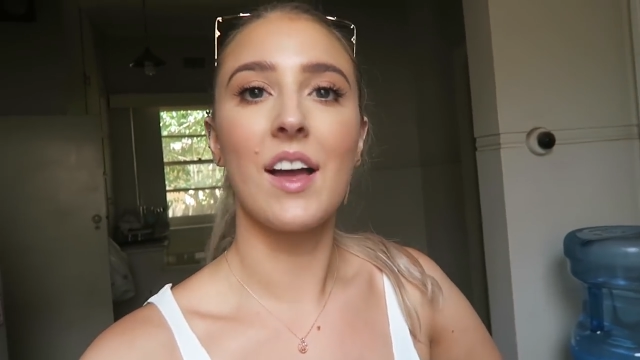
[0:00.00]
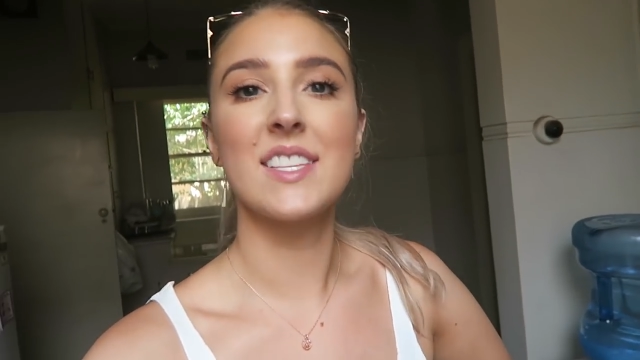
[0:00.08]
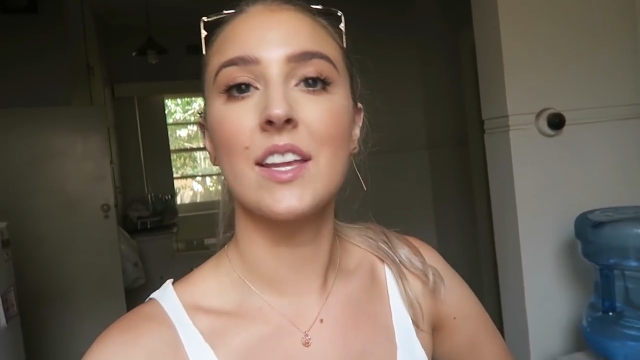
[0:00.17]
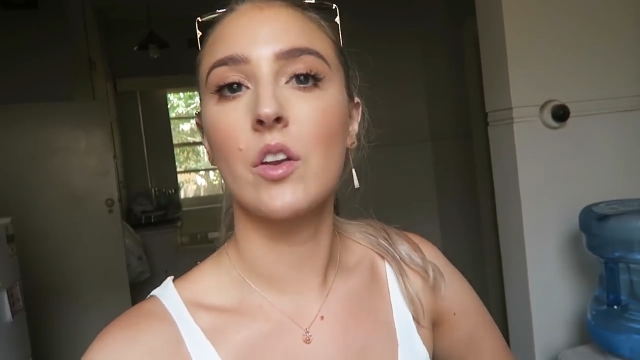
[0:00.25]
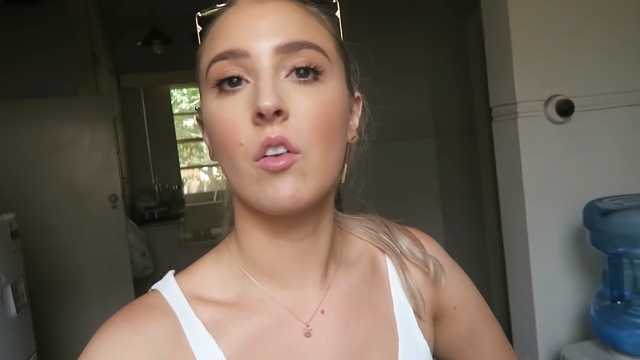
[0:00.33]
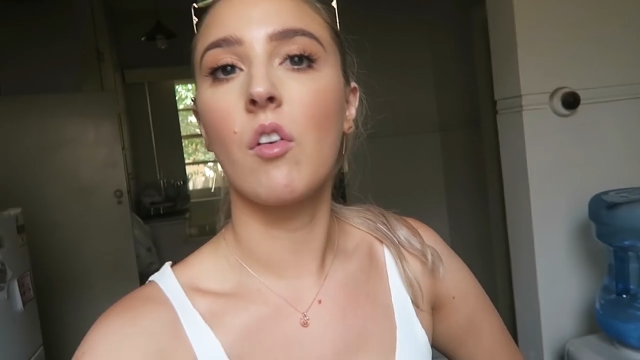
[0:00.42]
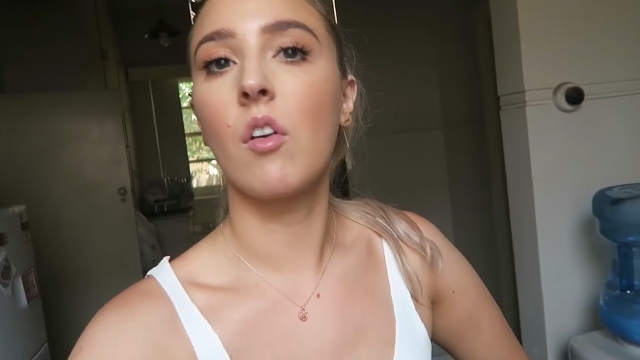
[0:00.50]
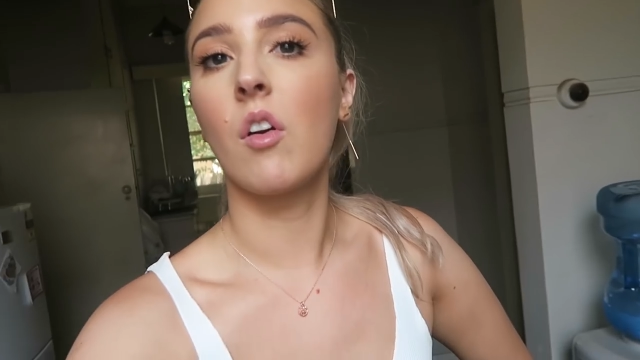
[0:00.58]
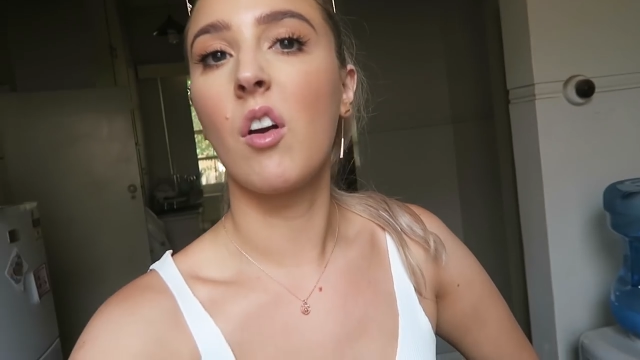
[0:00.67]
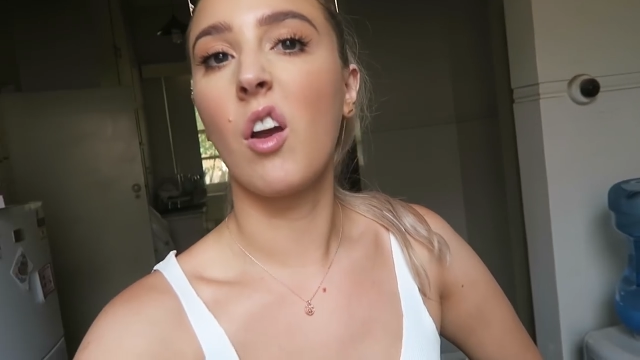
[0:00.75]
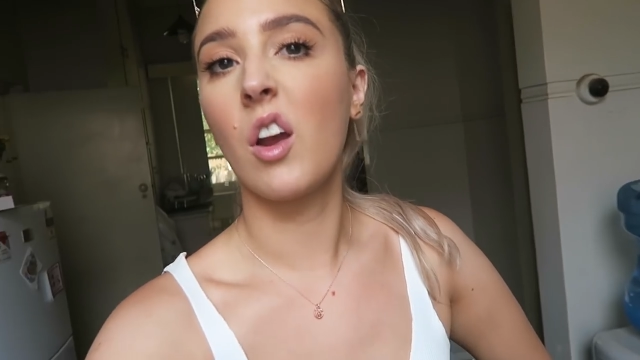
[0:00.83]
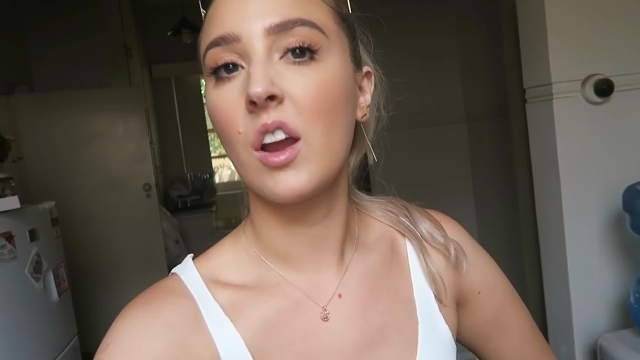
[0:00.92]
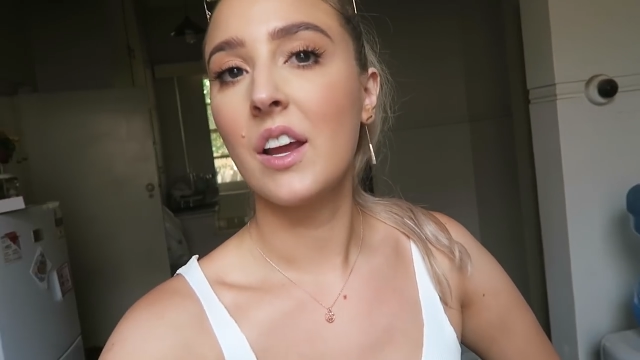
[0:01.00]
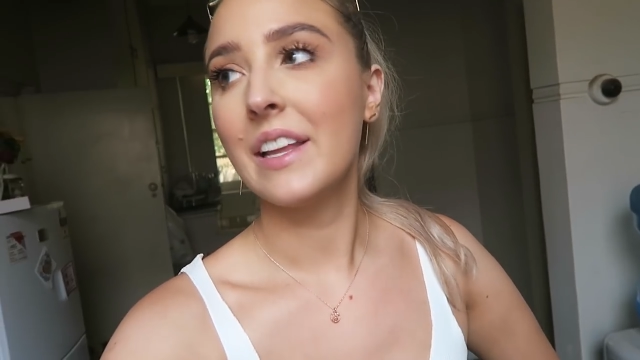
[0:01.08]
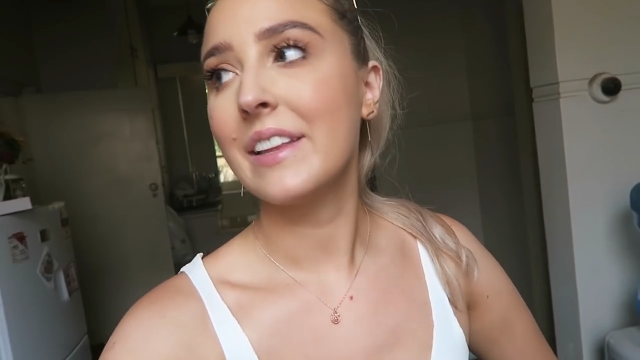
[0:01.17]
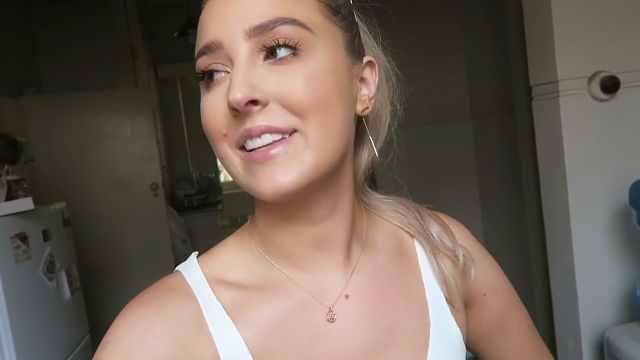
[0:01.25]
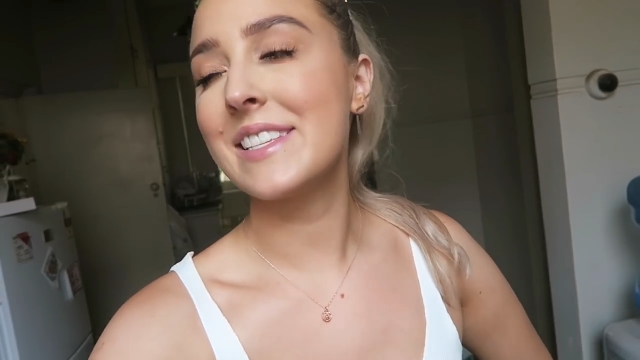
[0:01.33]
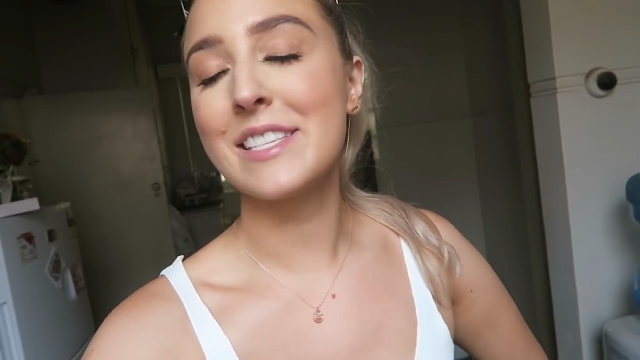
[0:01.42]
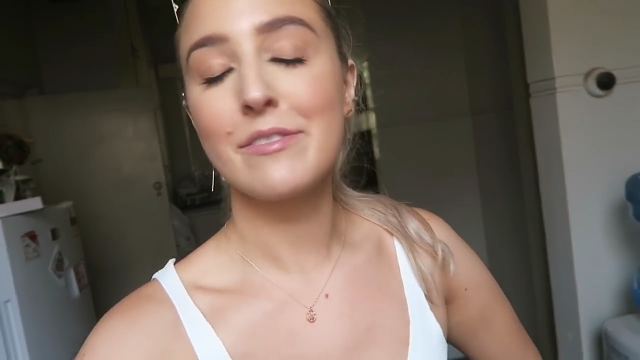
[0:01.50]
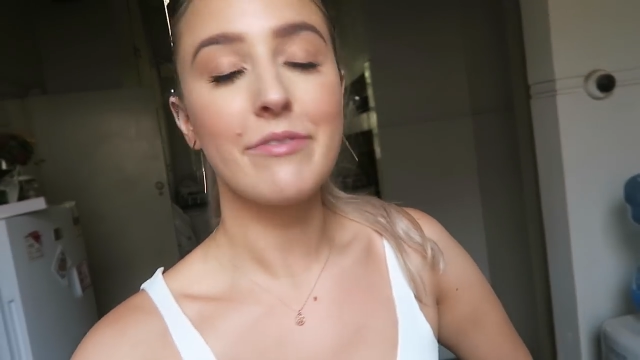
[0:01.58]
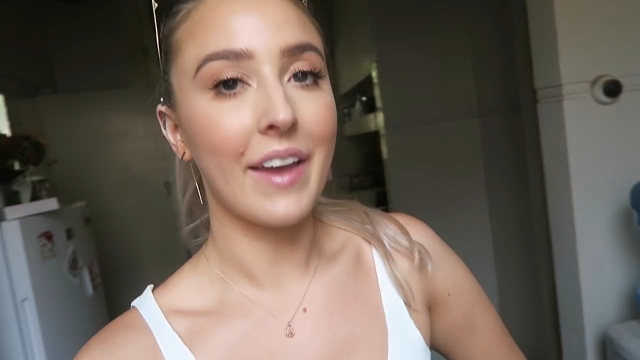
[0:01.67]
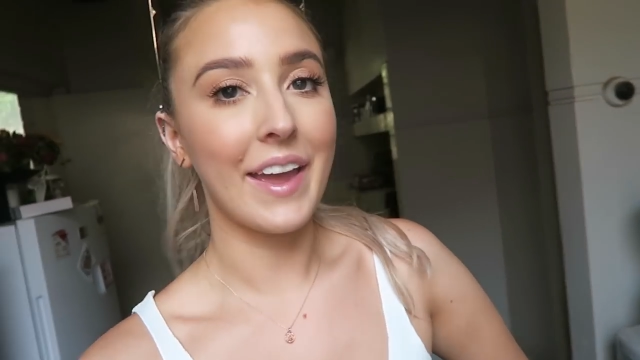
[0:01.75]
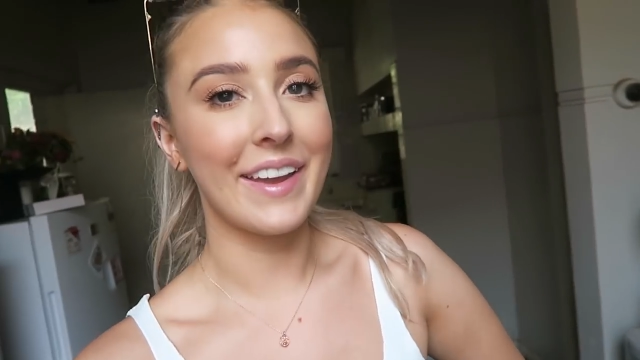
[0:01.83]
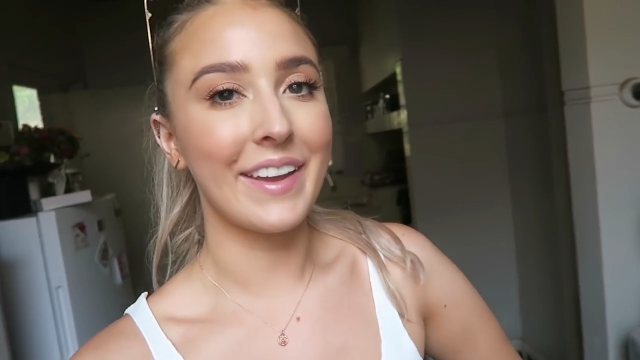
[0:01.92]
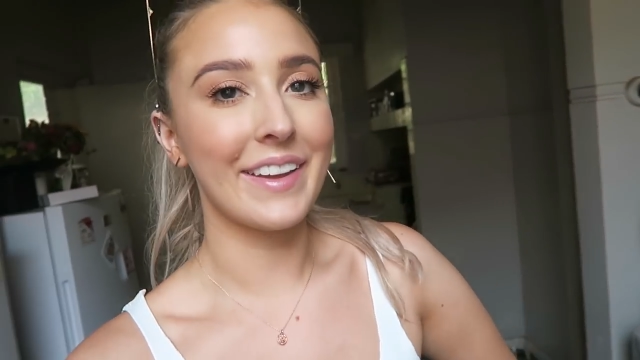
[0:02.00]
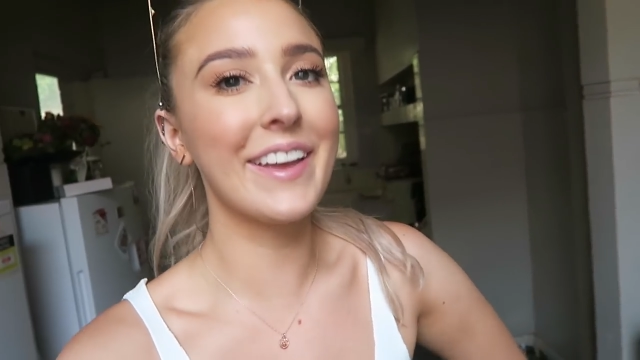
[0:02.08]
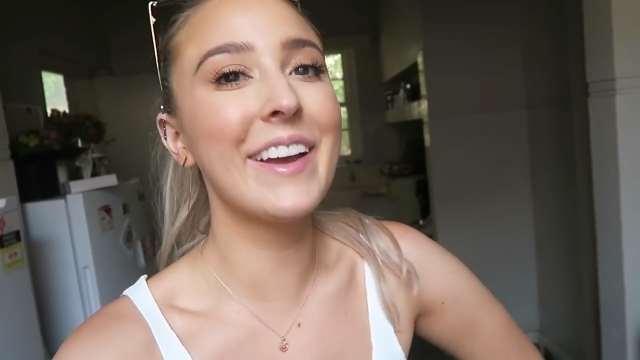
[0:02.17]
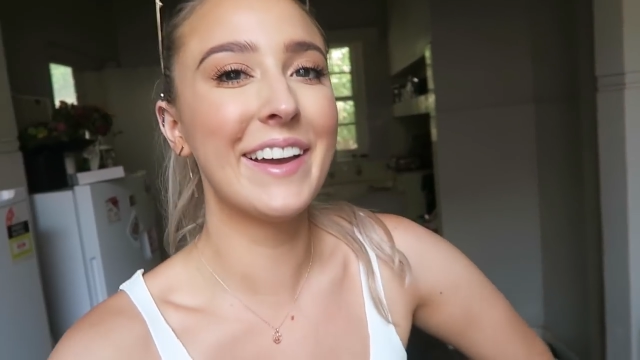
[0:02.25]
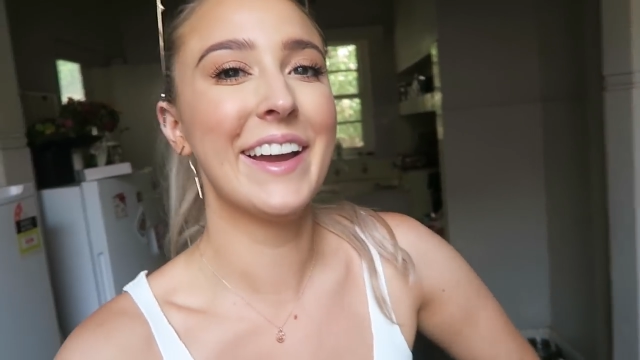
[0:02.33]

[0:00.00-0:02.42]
I said, no, this is fake.